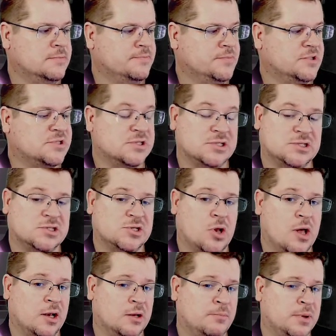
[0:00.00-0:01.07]
This is a
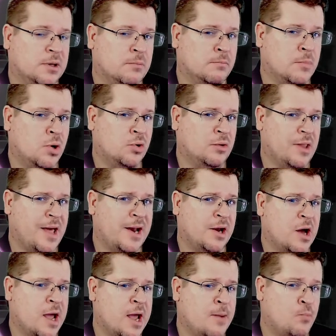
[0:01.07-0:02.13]
slightly bigger model, and
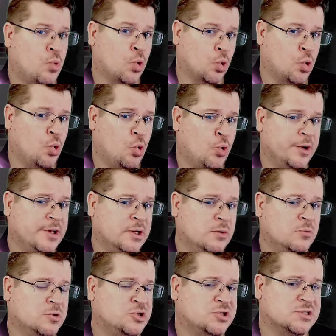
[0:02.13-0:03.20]
I am recording,
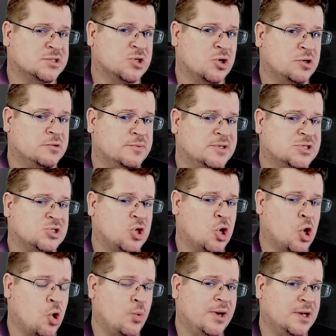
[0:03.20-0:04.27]
which is going to be
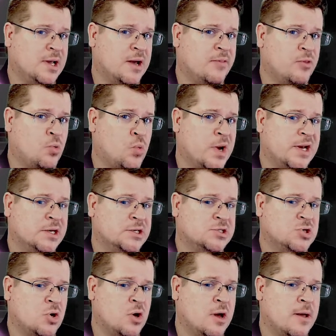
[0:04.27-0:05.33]
slowing down the render
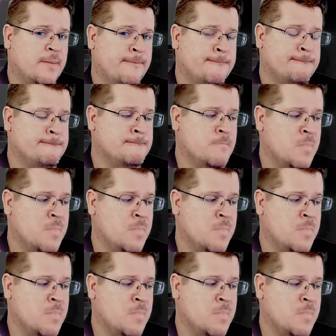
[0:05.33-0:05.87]
time